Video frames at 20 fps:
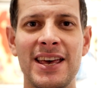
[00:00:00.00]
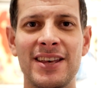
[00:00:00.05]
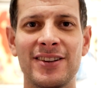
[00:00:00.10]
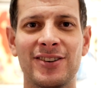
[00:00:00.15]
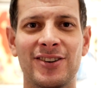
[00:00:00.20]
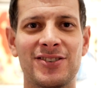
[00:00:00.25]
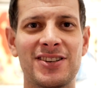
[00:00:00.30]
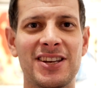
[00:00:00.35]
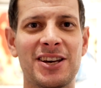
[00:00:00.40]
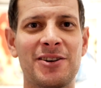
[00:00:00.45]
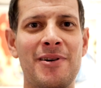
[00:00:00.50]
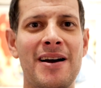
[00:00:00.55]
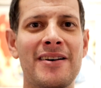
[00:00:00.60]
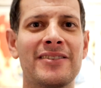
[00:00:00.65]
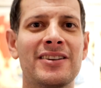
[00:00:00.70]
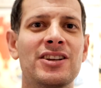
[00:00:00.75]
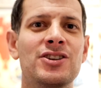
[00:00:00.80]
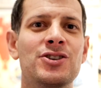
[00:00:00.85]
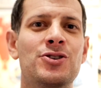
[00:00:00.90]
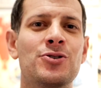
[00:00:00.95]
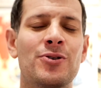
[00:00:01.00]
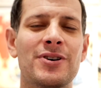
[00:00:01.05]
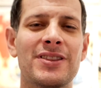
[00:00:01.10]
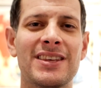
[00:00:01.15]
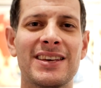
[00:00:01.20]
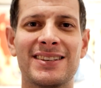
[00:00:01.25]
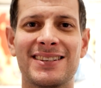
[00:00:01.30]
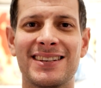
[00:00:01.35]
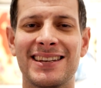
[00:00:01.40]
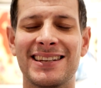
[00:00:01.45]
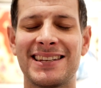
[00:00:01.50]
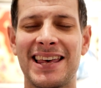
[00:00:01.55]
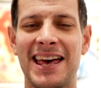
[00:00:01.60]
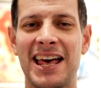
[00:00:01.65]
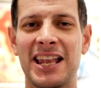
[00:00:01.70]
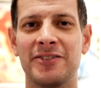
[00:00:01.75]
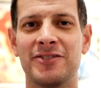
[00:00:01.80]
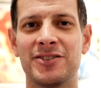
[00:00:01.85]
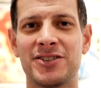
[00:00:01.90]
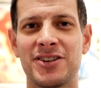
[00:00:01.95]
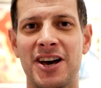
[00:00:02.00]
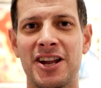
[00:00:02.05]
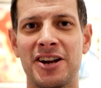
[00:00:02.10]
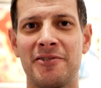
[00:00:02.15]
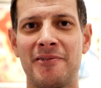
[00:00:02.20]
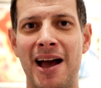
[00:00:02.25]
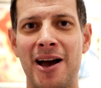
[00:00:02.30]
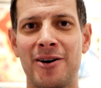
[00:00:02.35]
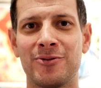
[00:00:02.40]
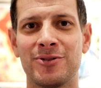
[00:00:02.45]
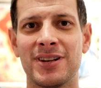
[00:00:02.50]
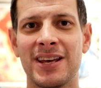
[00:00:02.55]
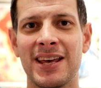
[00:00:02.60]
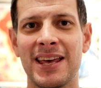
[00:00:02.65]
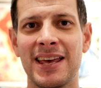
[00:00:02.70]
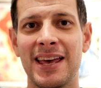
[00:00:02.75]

So stick around, enjoy this. It's a hell of a turnaround,